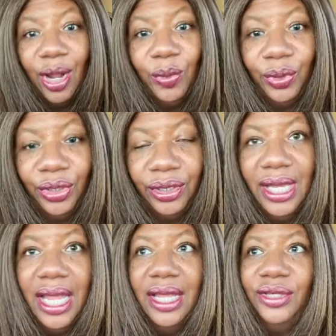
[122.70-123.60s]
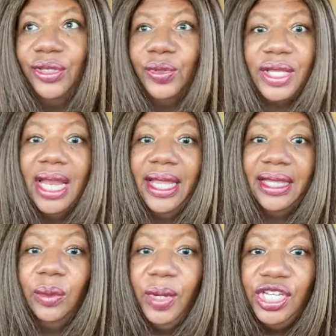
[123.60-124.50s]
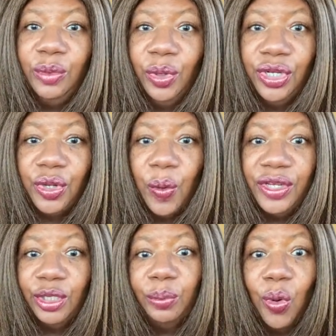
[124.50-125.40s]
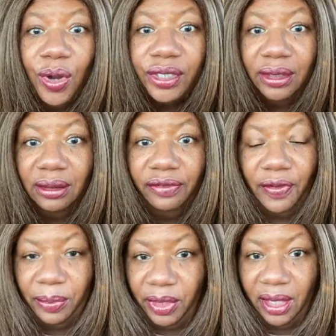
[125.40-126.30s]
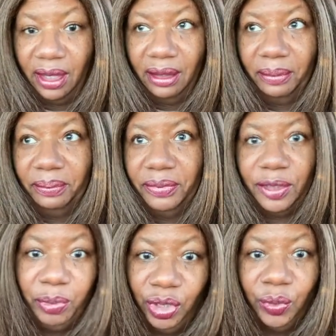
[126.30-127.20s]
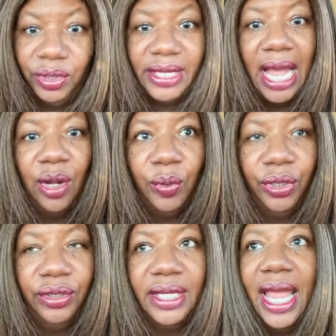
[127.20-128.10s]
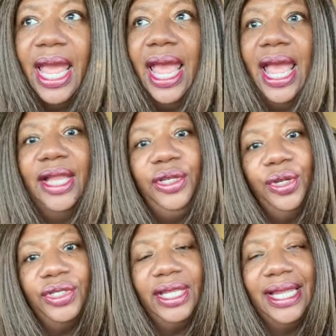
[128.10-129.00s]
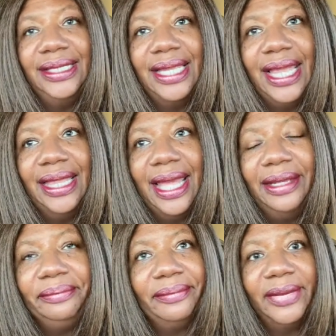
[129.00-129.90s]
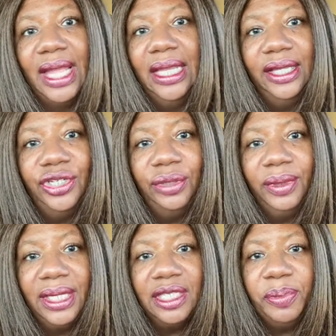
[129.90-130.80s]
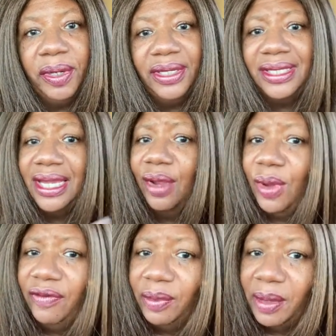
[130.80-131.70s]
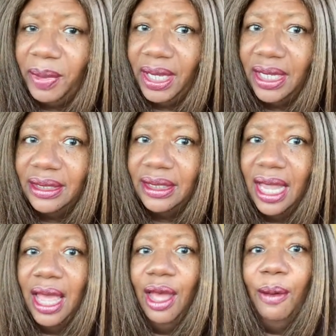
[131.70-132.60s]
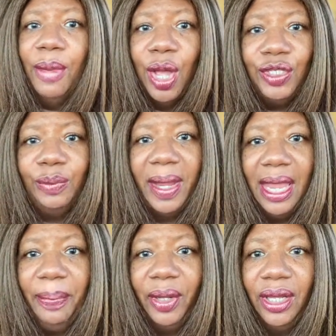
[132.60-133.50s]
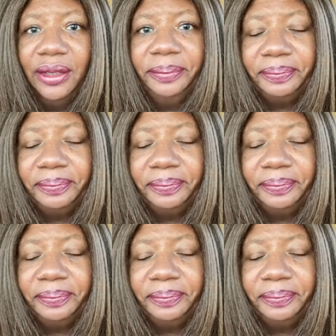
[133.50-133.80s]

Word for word: world. So it's kind of like the Ouija board is always a portal from the spirit world to our world. And usually they say that unless you're really experienced, stay away from them because most people